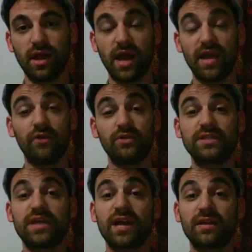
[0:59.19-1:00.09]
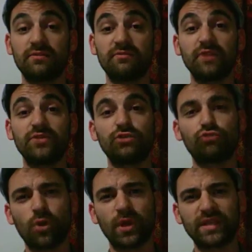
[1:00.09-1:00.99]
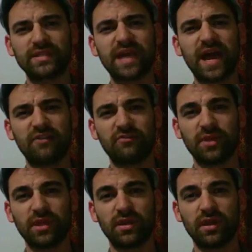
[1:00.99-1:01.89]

I held it tight and felt it growing inside of me.